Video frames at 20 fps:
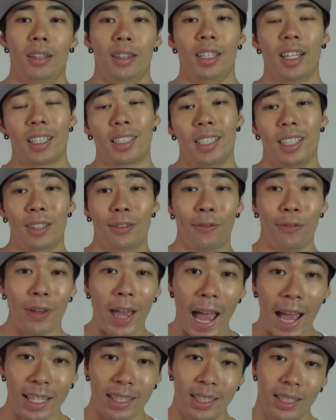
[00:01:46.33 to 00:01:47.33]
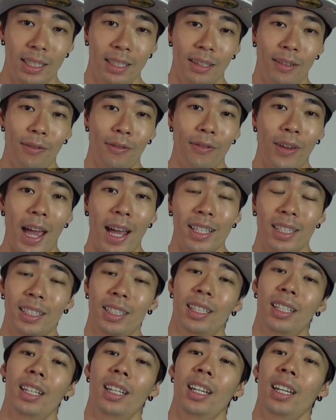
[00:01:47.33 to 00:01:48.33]
Next is fats.
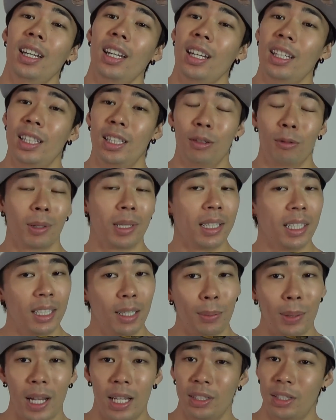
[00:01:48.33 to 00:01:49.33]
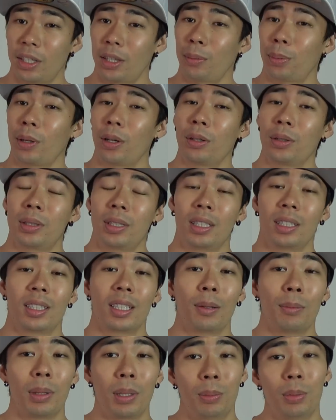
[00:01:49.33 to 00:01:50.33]
Fats, it really depends on the person.
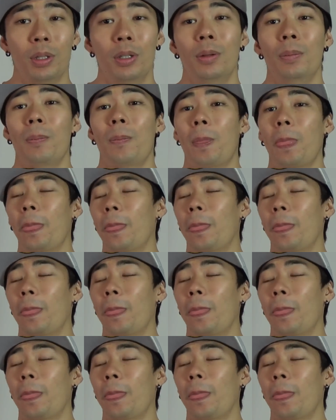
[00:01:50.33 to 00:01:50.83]
Some people